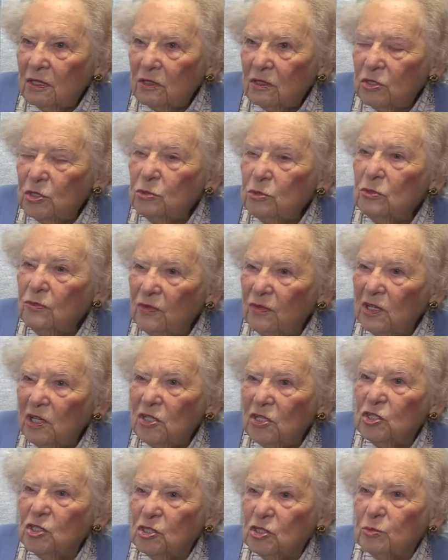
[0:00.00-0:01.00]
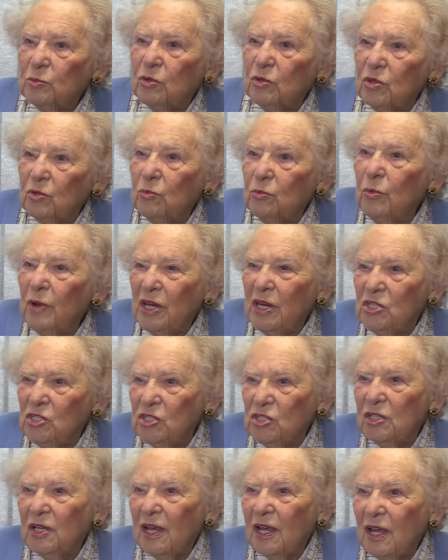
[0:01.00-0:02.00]
two villages with a
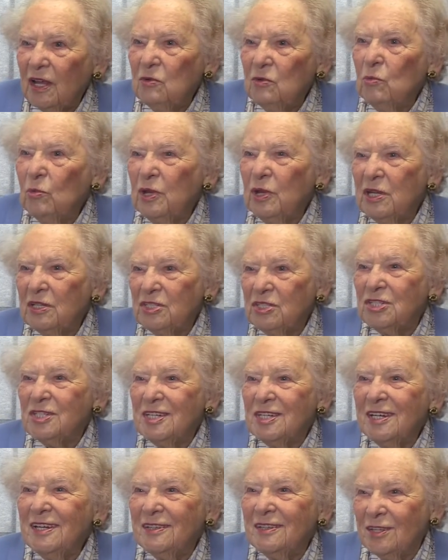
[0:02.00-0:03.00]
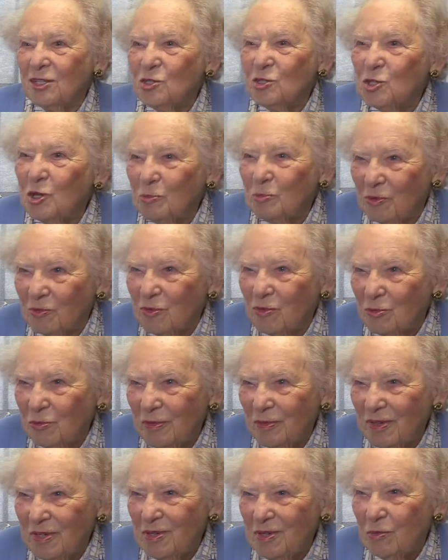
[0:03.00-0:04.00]
wedge, and we're sitting at the top of
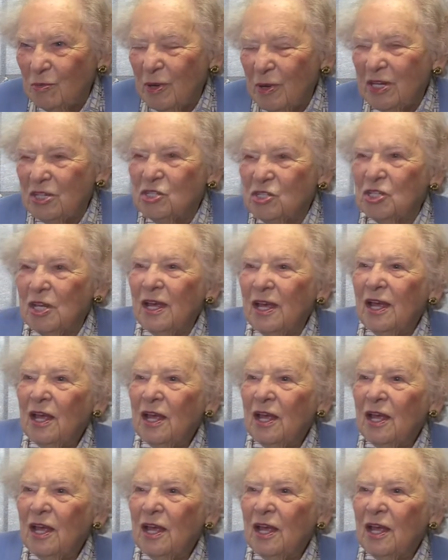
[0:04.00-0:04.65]
the wedge.